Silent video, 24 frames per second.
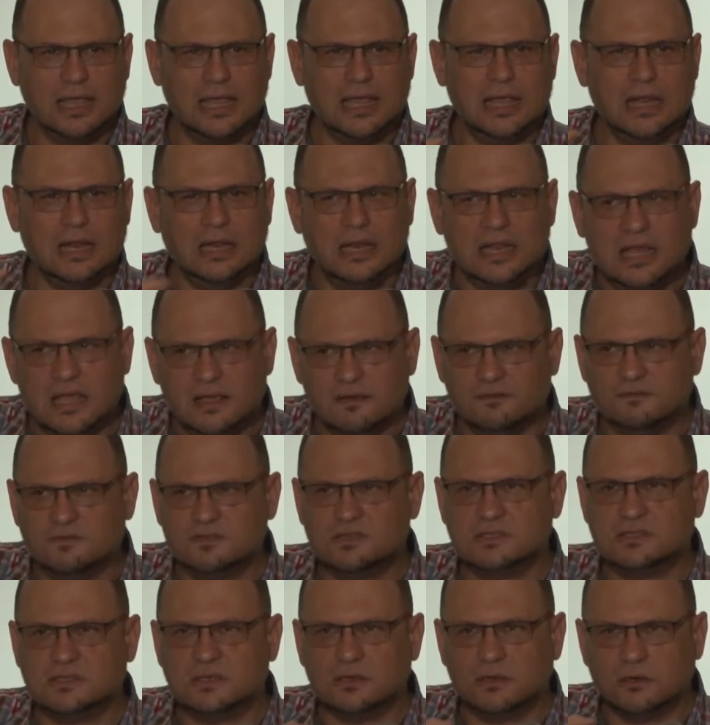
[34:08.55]
He
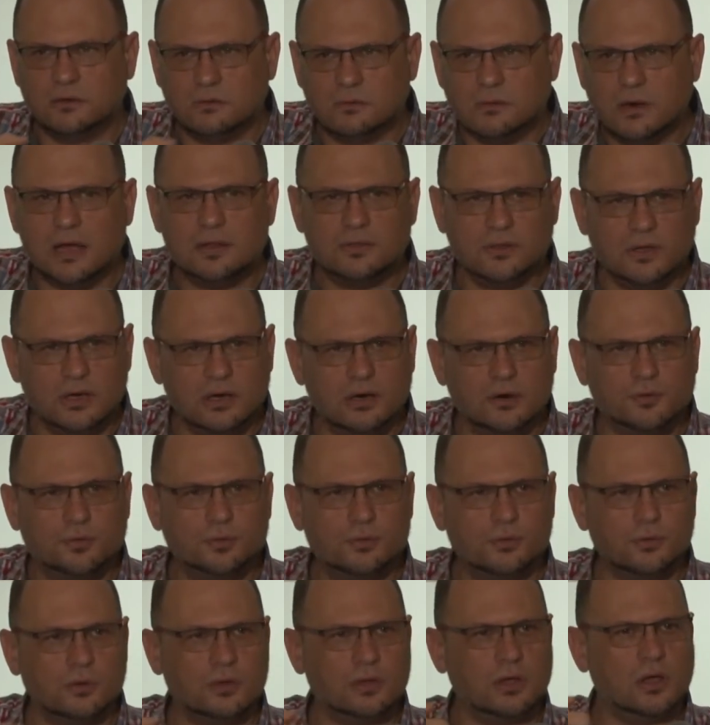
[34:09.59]
lives right there
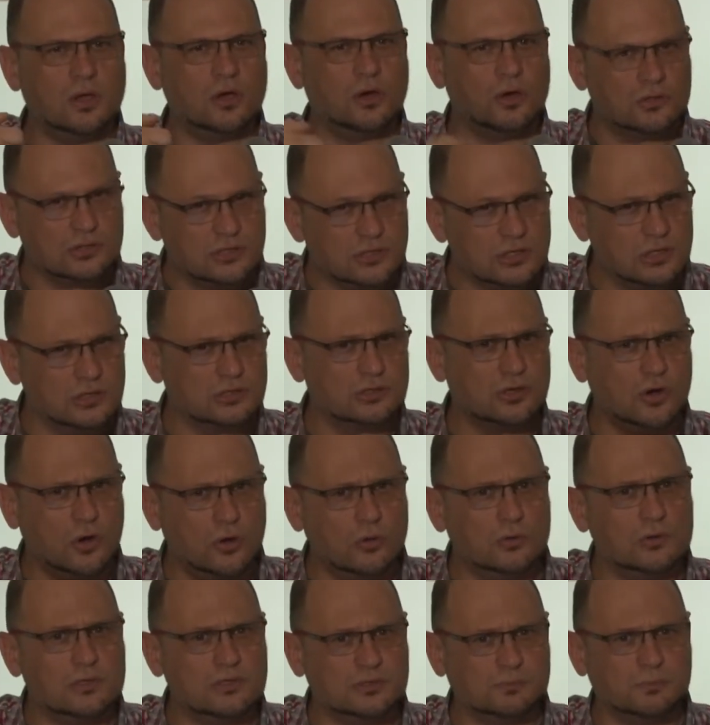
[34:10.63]
through His
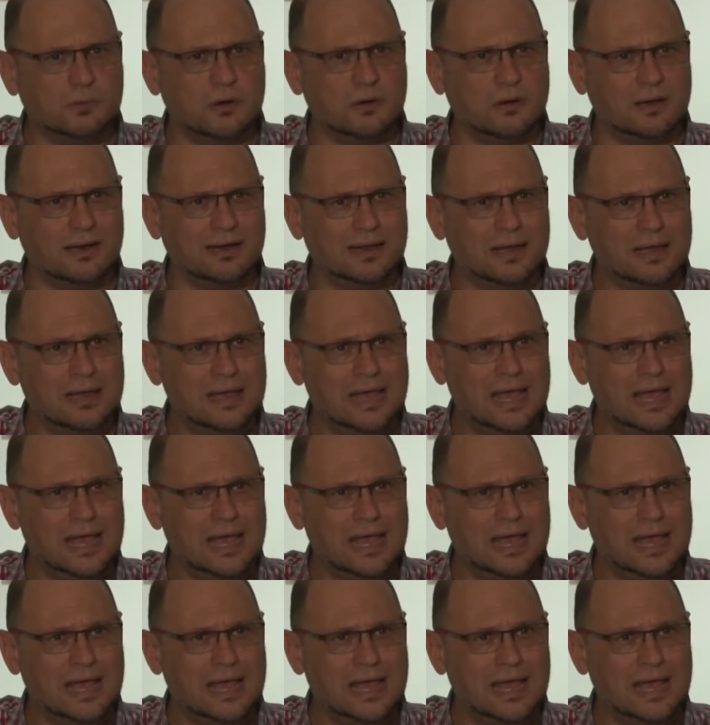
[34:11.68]
Holy Spirit.